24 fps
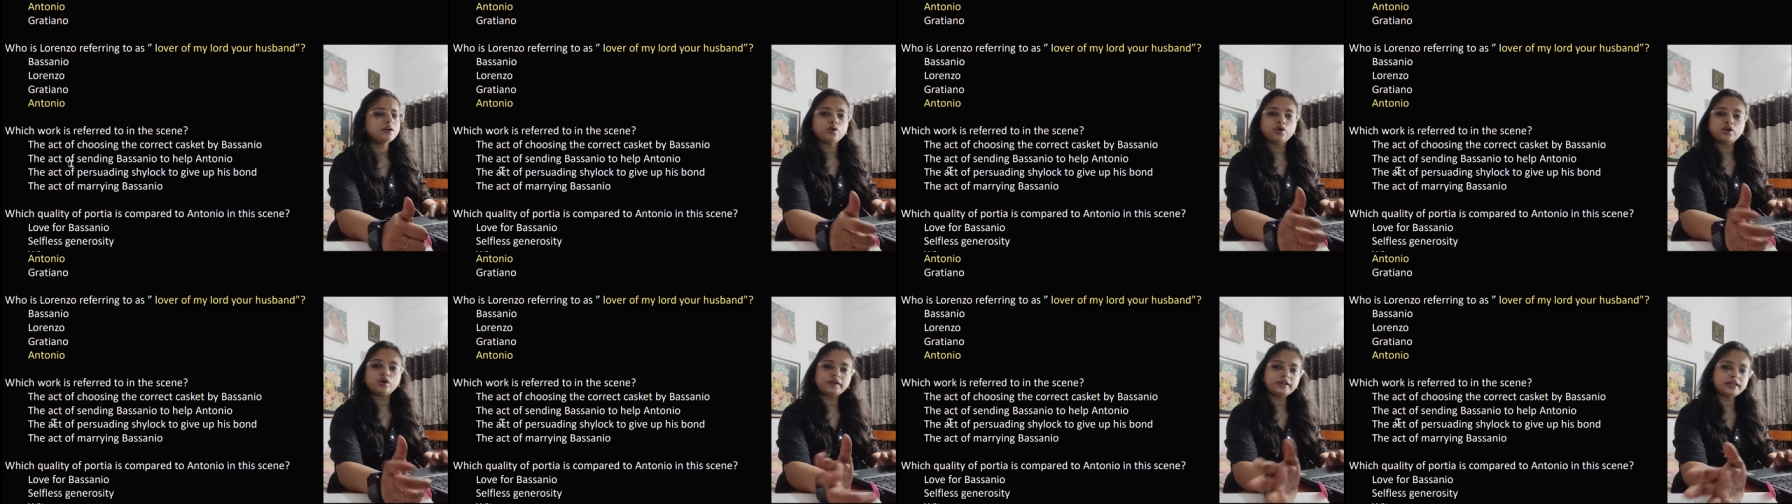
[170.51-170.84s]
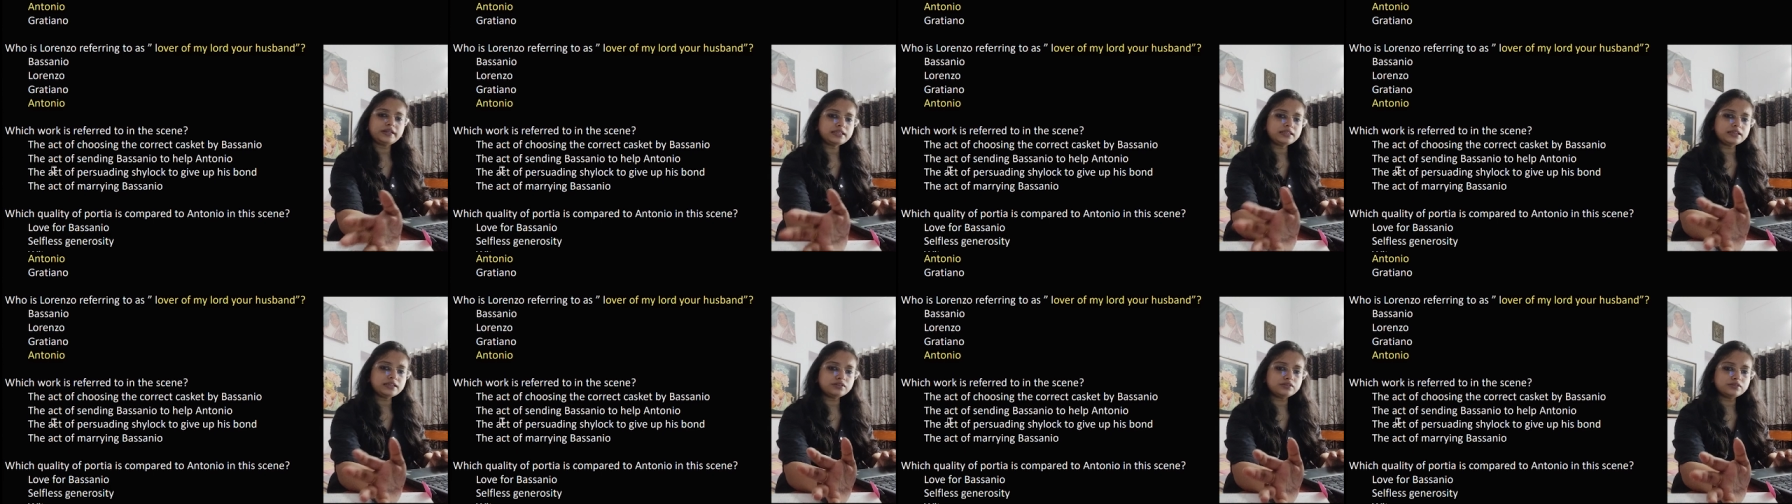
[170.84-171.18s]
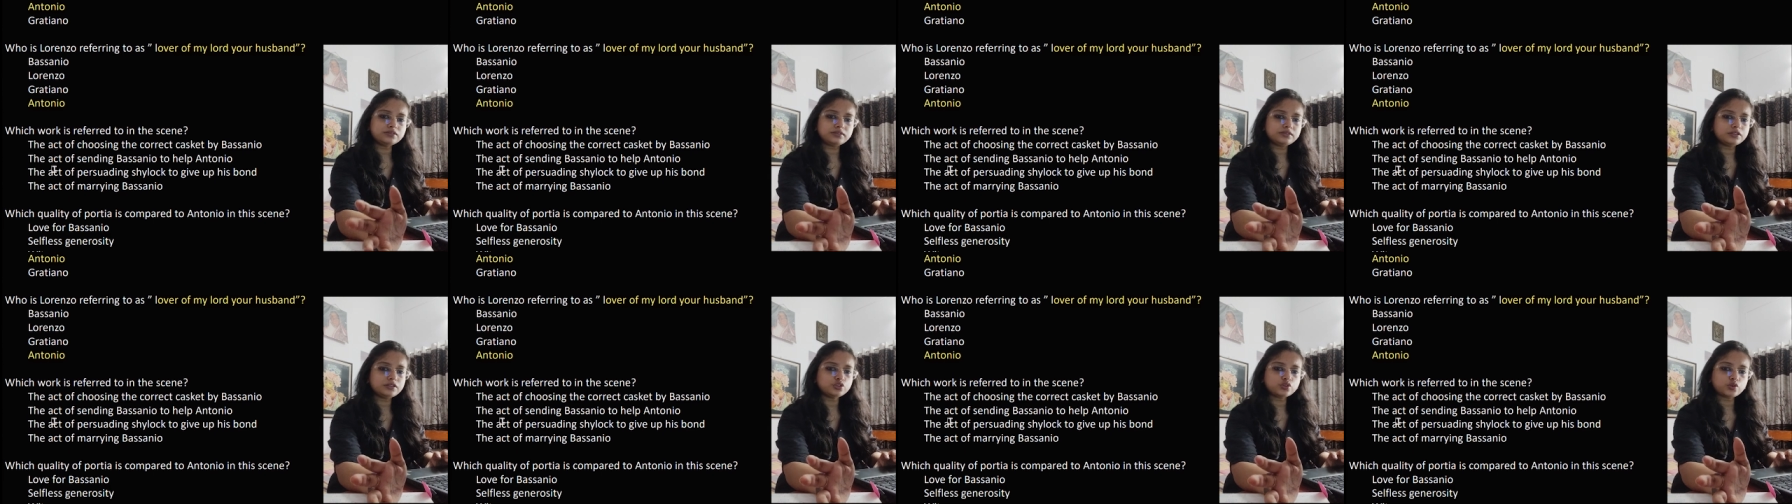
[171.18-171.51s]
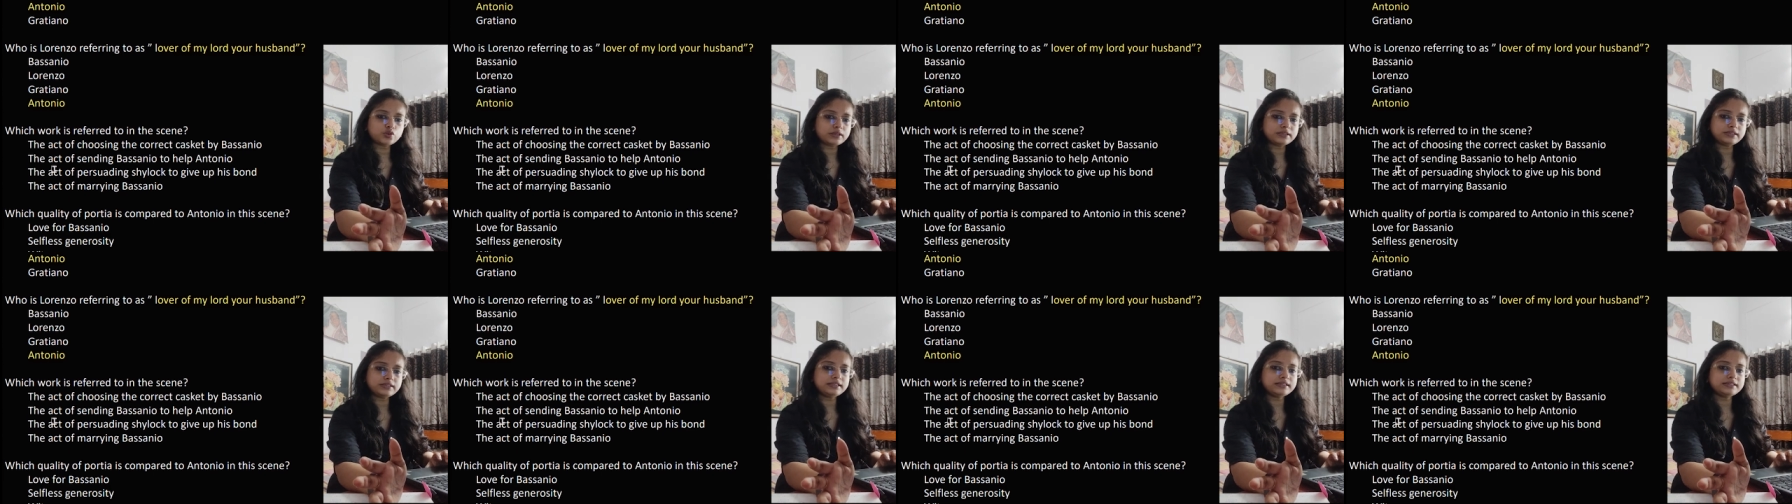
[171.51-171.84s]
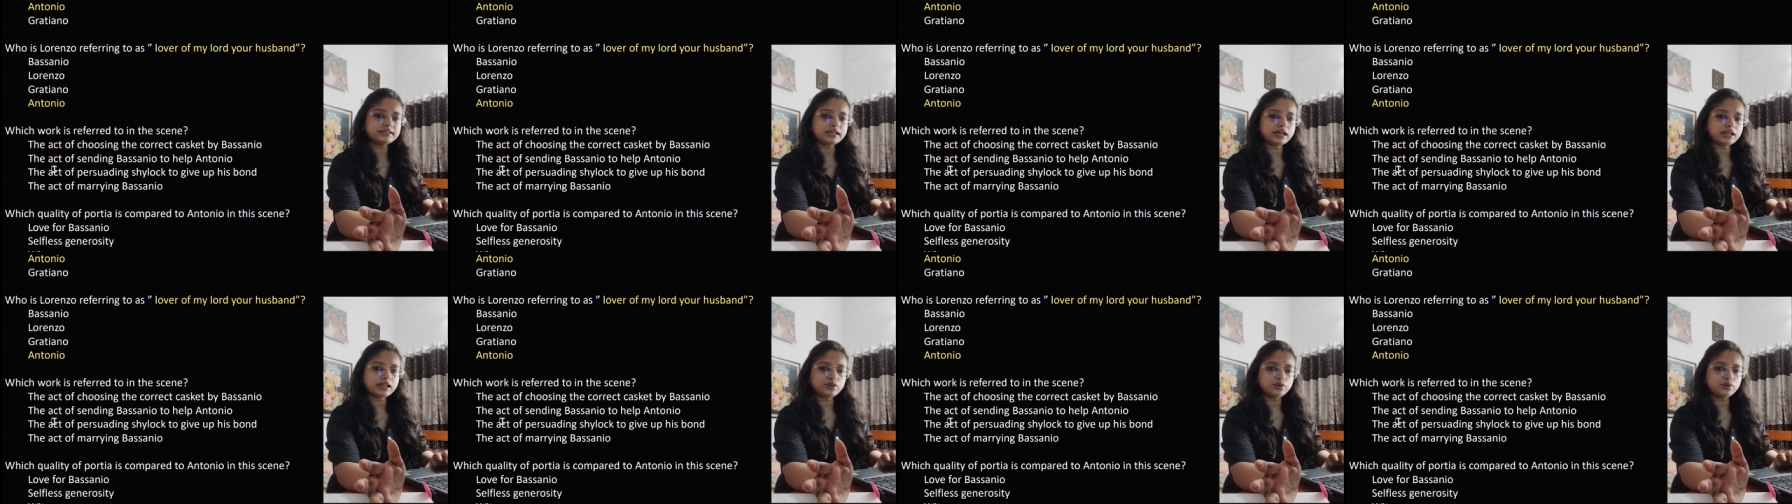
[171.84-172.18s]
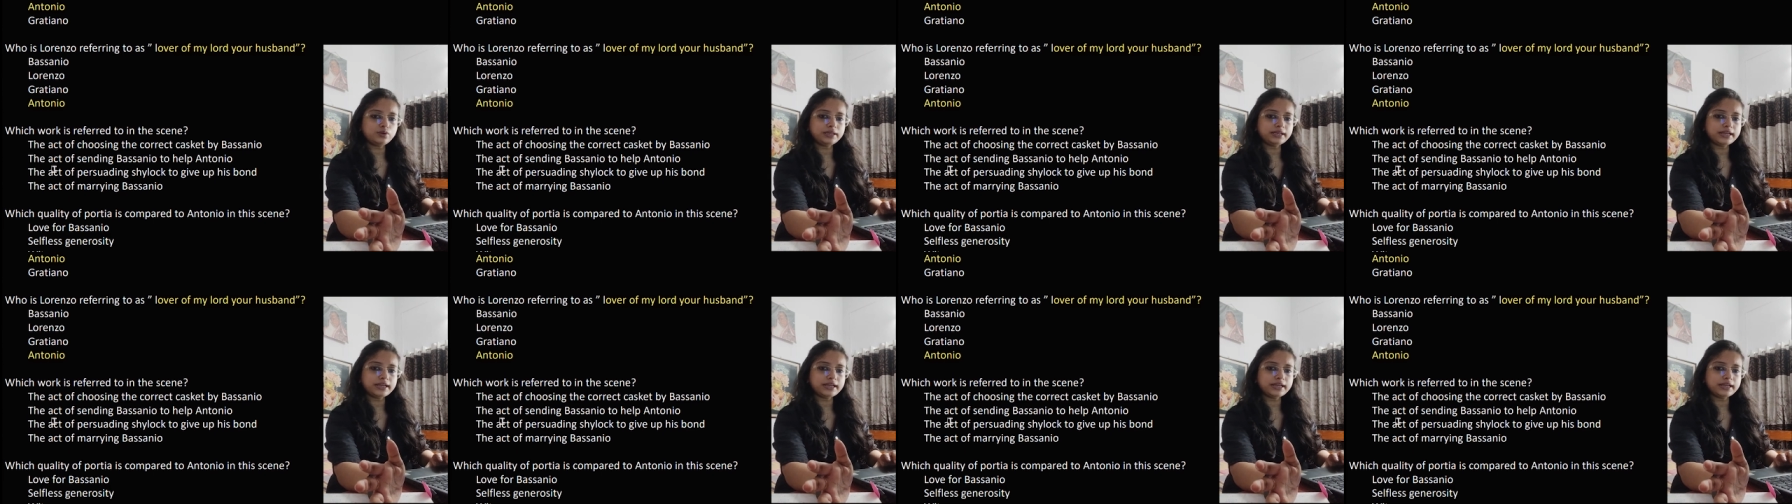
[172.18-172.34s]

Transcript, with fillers: Already the, the choice is done, no,